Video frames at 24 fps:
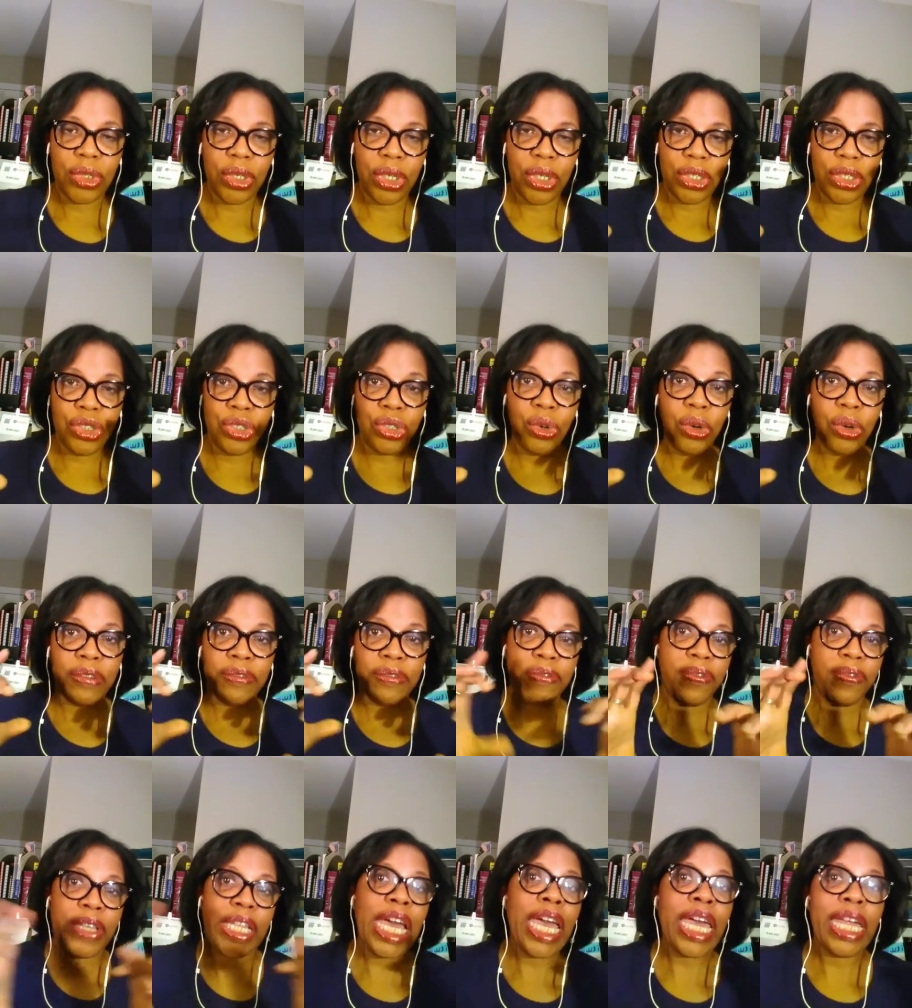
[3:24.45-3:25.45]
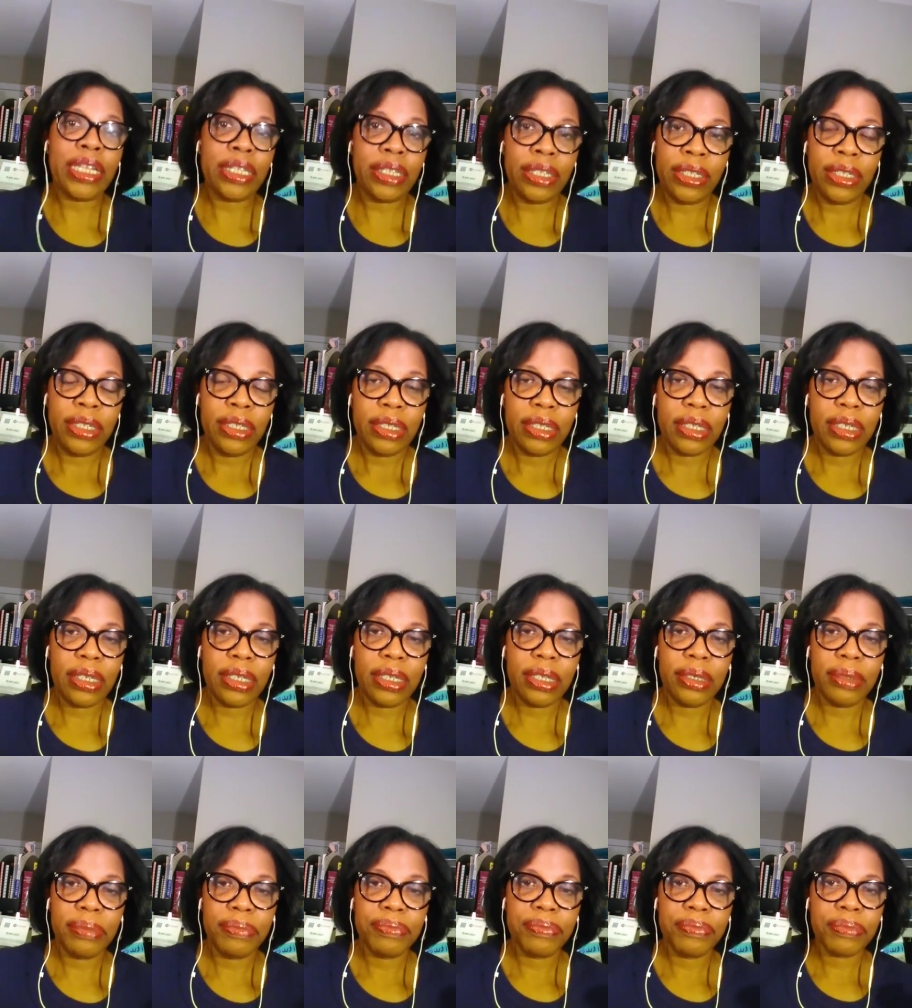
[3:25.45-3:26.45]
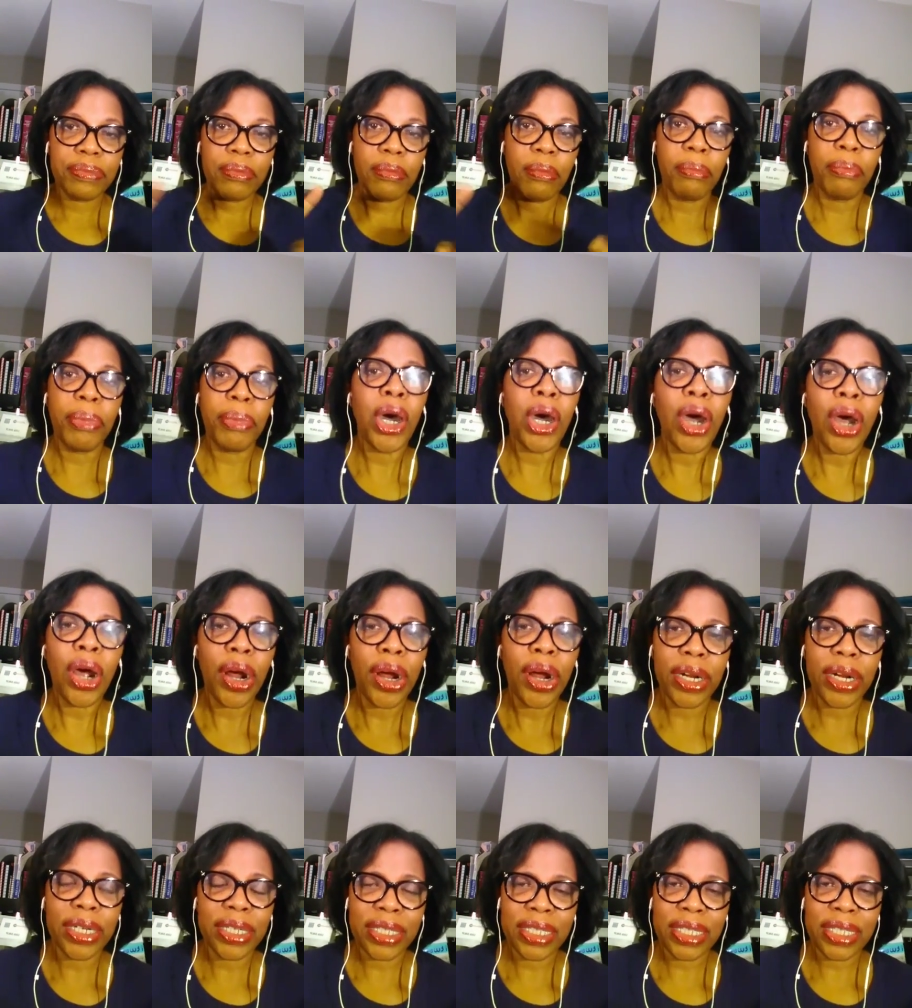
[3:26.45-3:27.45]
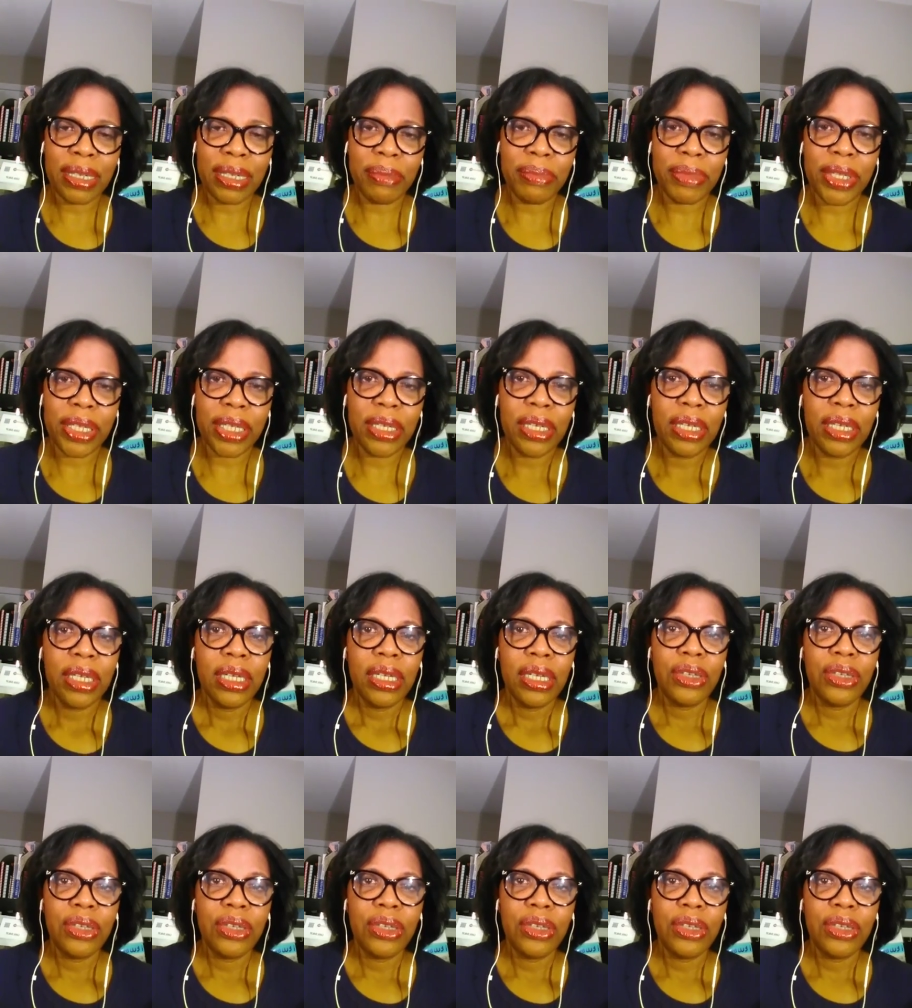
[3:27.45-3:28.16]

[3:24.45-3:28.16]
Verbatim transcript: a short flat um, bar or something,